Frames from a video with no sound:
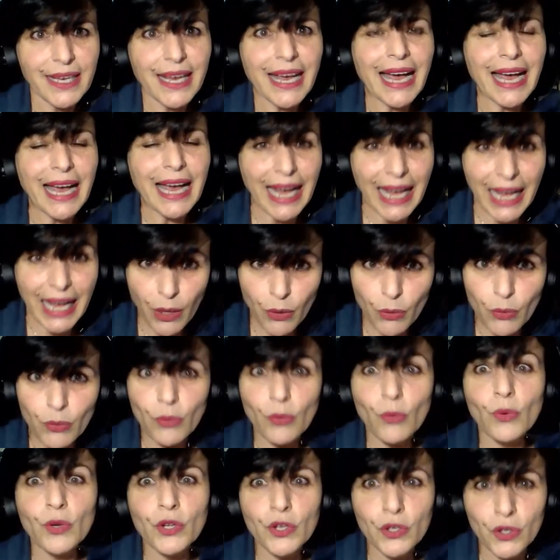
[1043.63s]
How
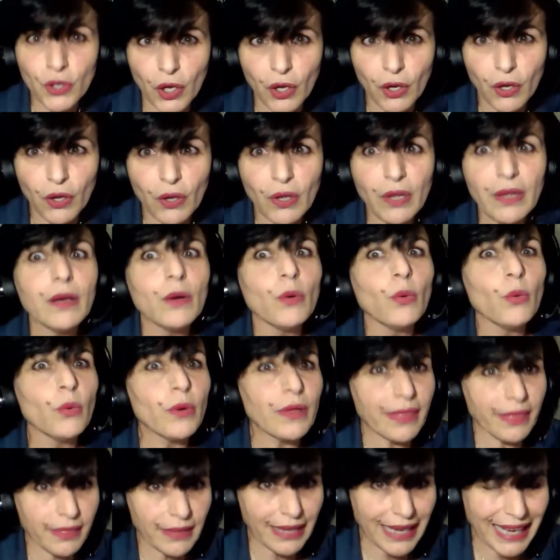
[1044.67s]
we grow?
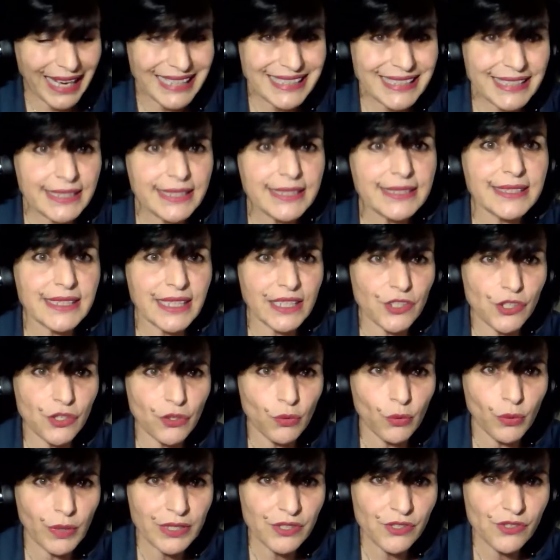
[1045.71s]
With asking such
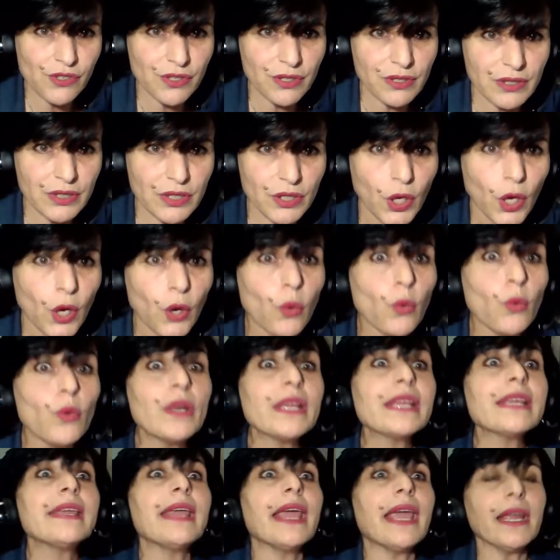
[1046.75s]
questions.
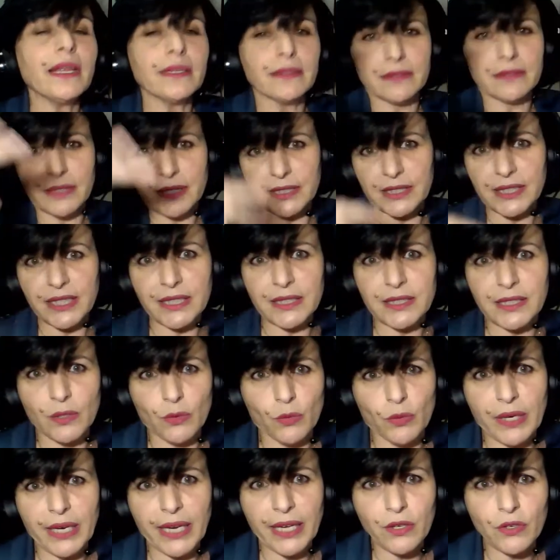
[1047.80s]
We gain 360.
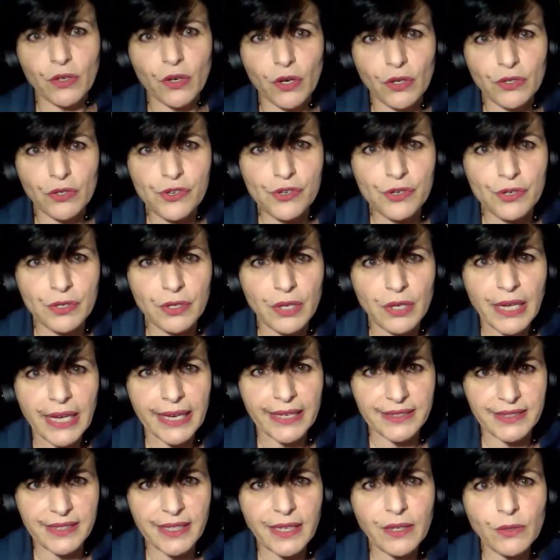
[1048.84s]
When I coach
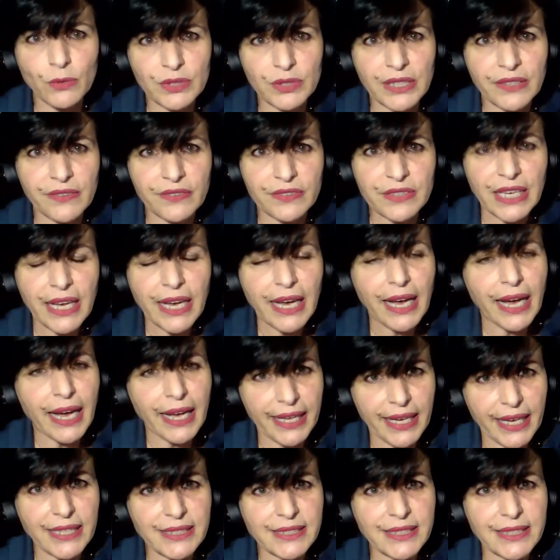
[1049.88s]
executives, I
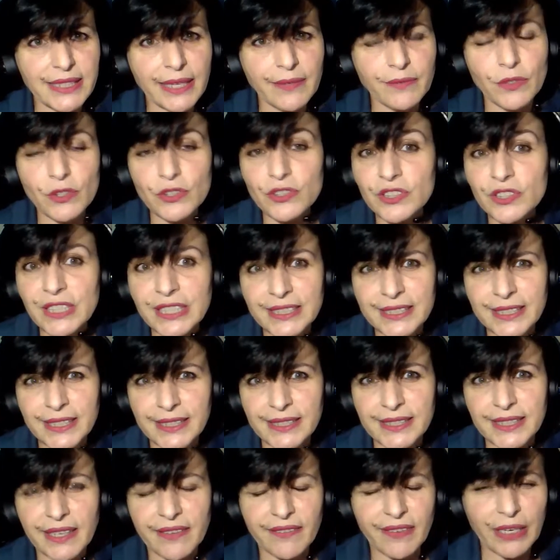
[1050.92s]
ask them for
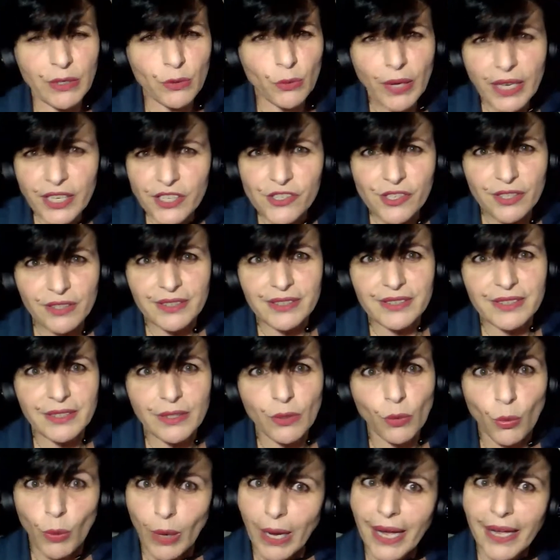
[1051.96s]
360 evaluations.
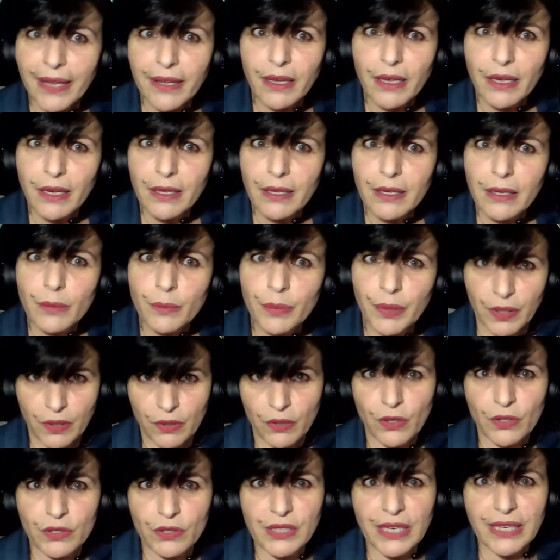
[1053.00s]
Why?
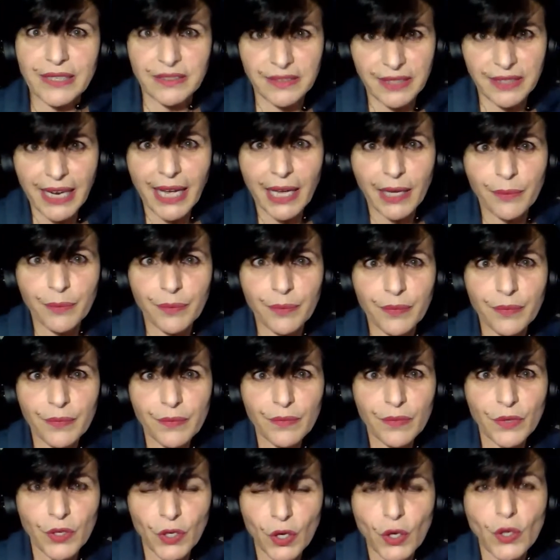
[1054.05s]
Because our tribe
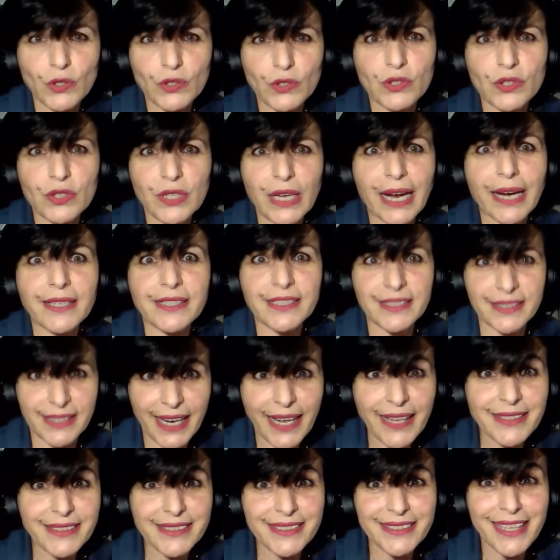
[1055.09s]
knows our
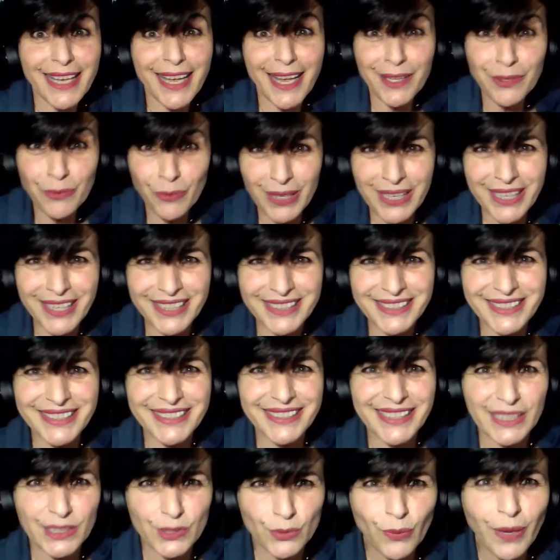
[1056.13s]
strengths and
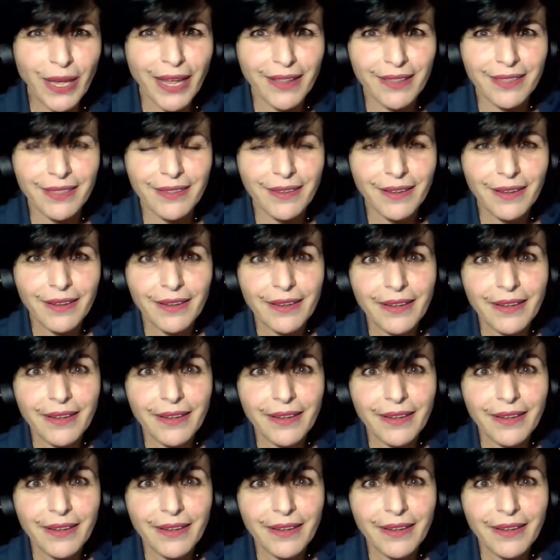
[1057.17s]
weaknesses as well.